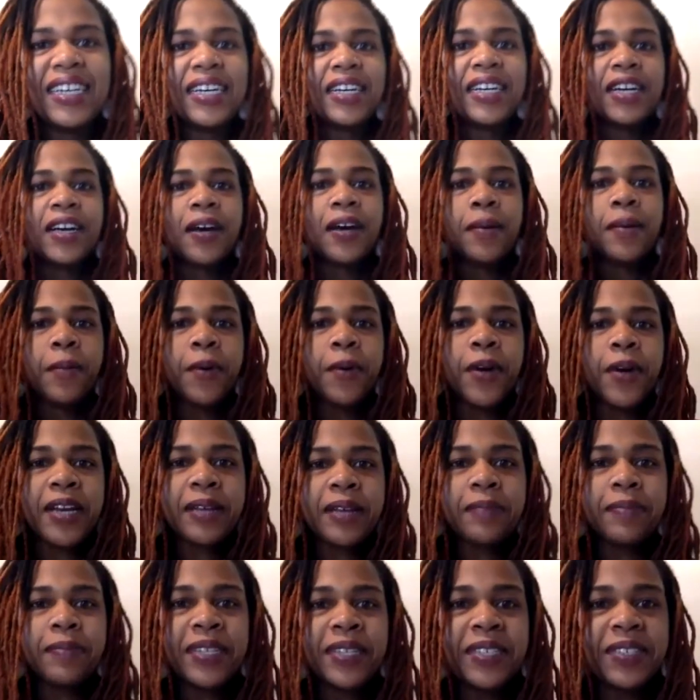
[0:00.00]
Good morning,
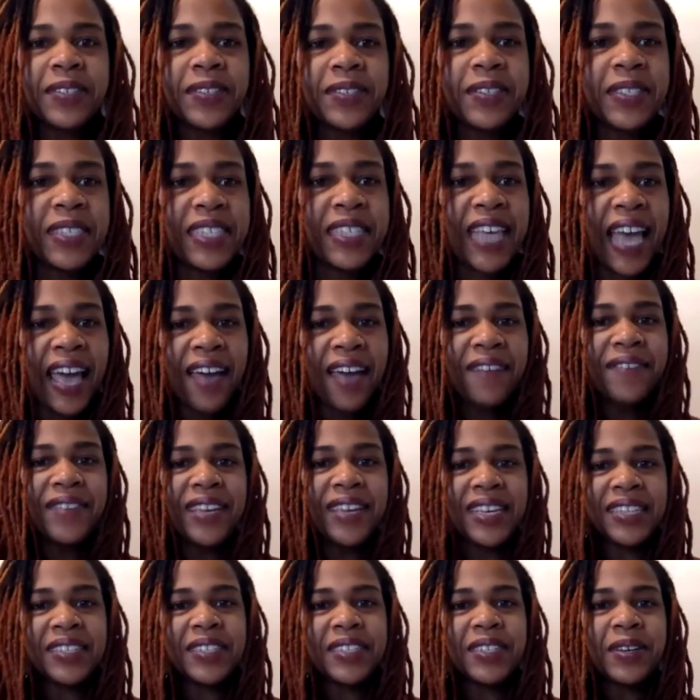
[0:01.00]
Mr.
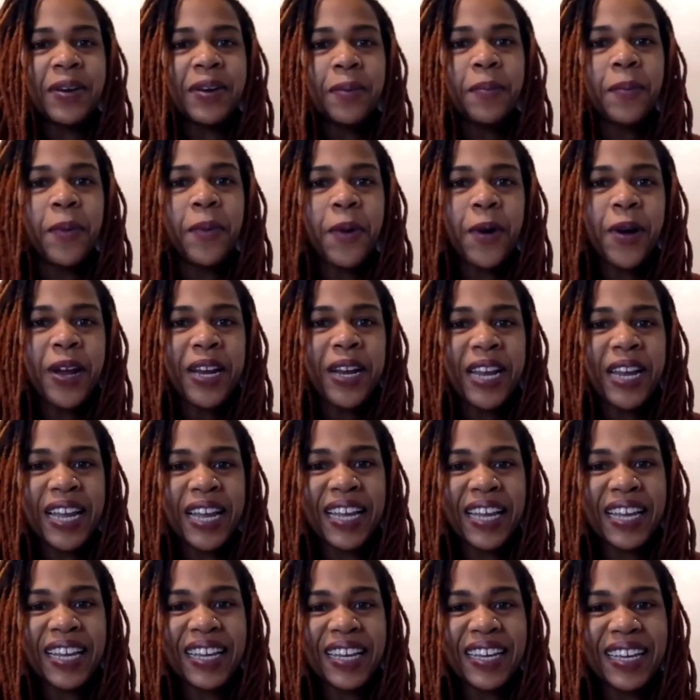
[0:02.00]
Savage. Good
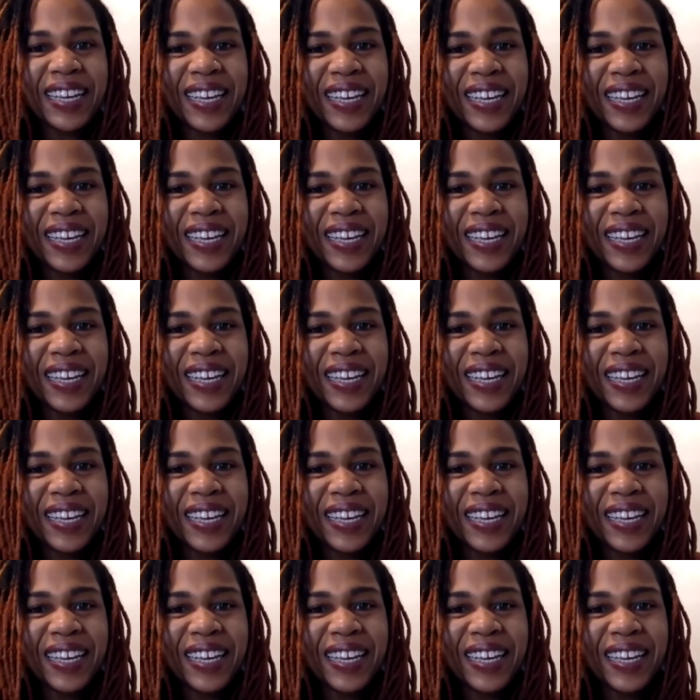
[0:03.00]
morning.